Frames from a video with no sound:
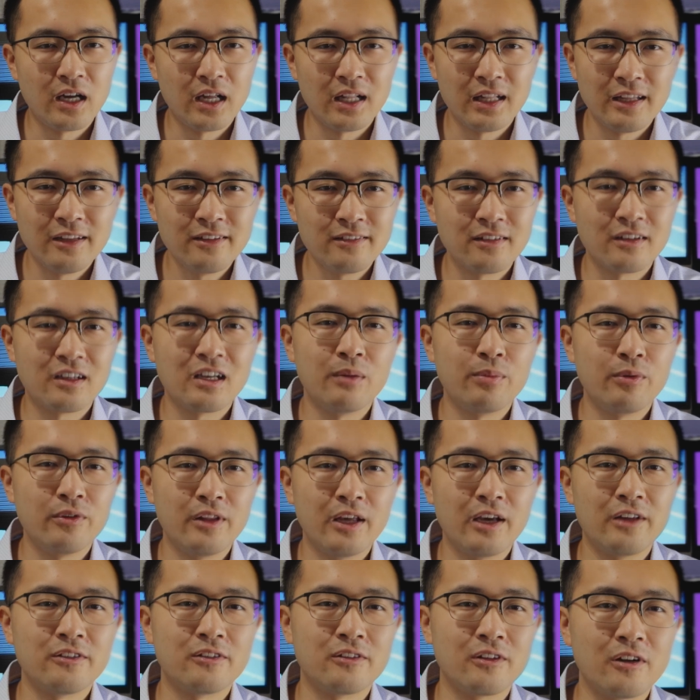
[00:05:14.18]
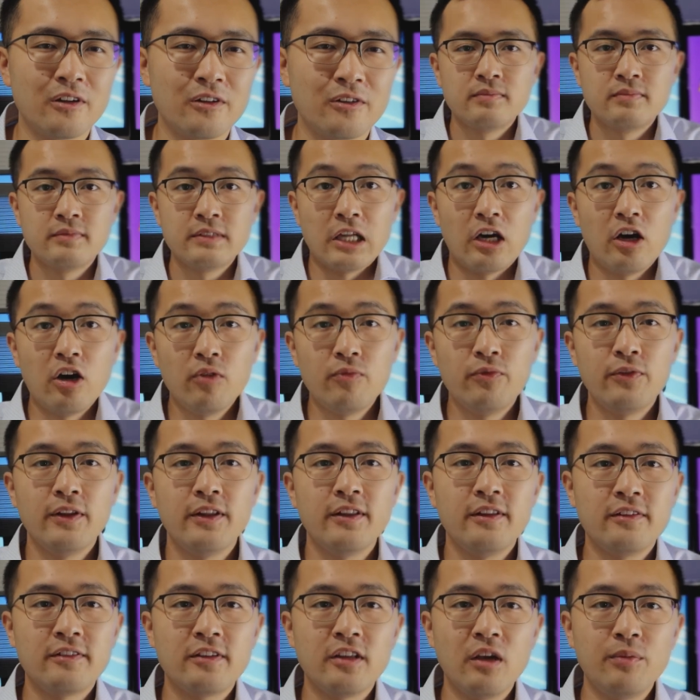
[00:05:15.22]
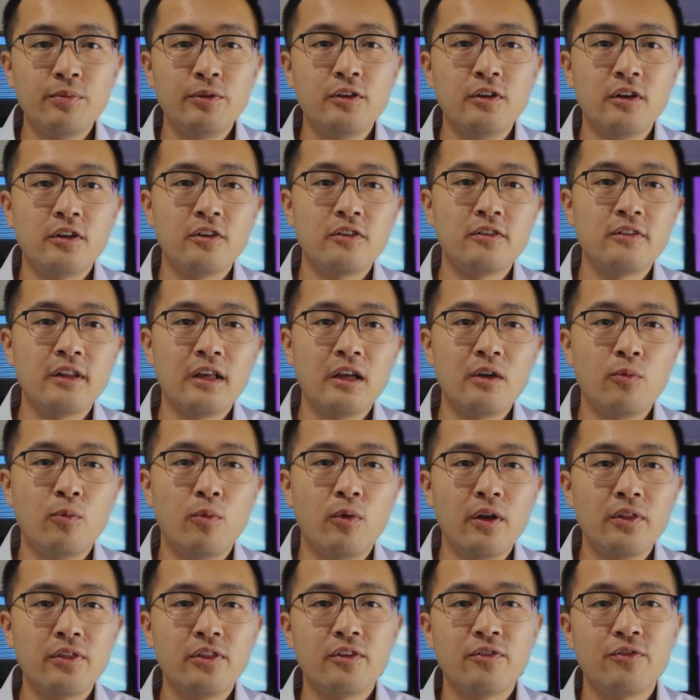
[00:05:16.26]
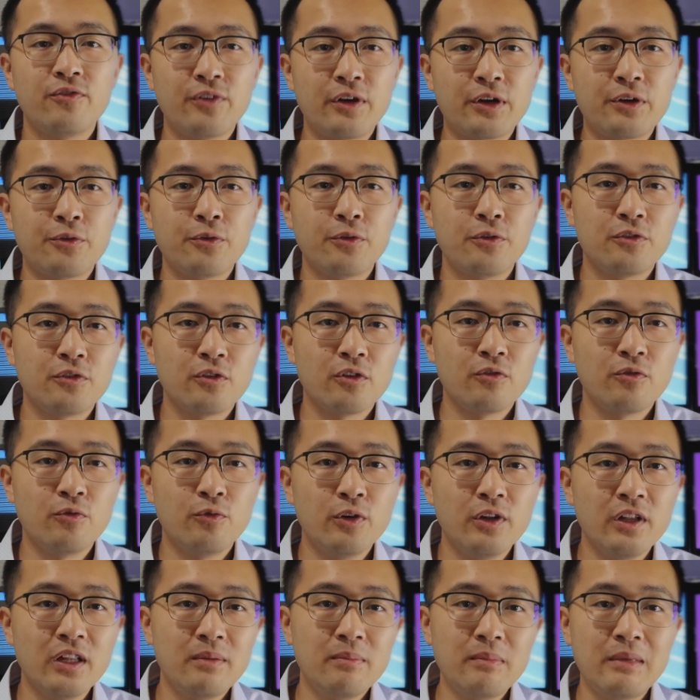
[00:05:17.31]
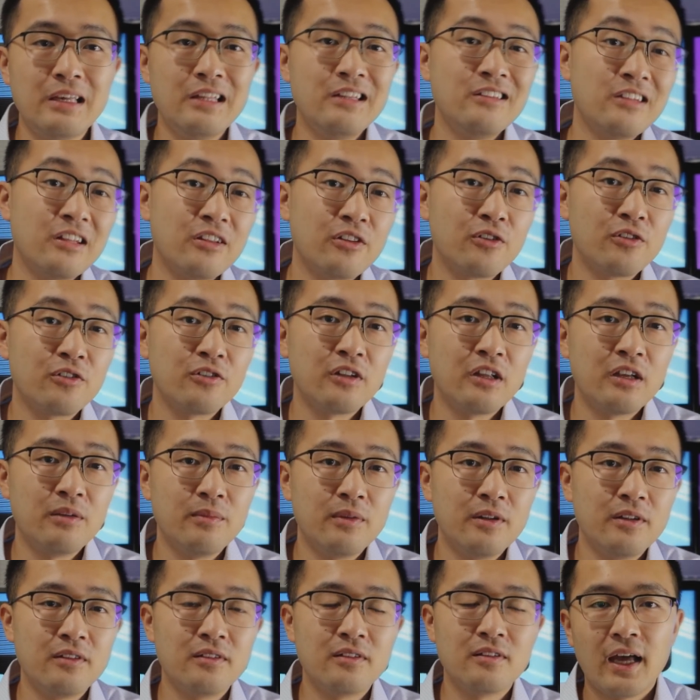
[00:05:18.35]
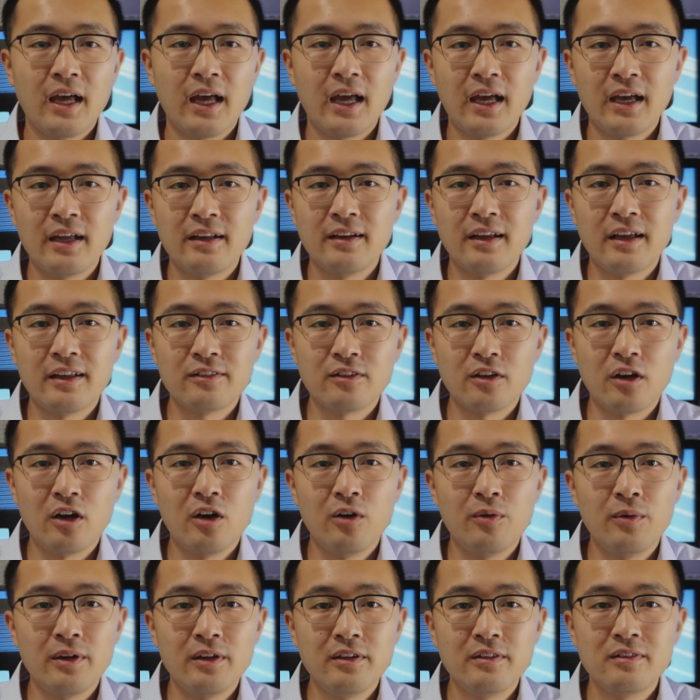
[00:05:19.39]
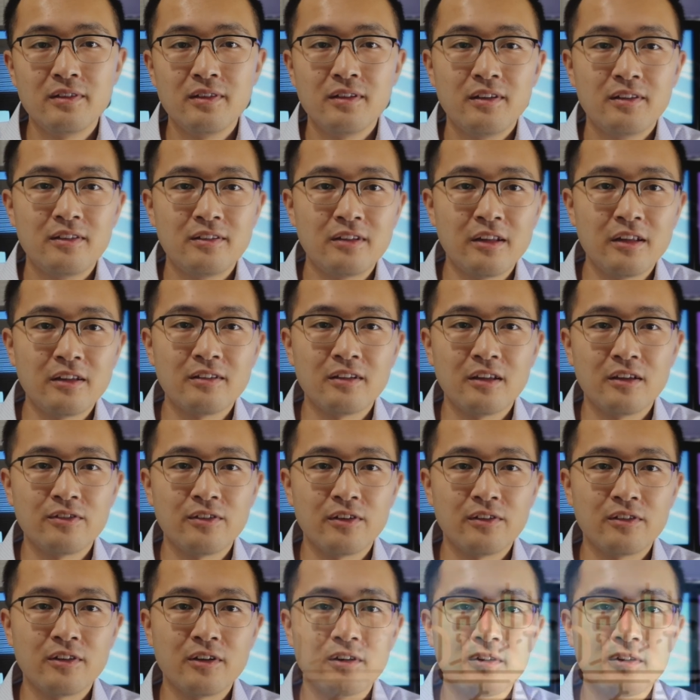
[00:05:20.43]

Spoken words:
least a couple $1,000s. Now, hopefully this helps you understand what the Federal Reserve really means in their statements, and as always, stay safe out there.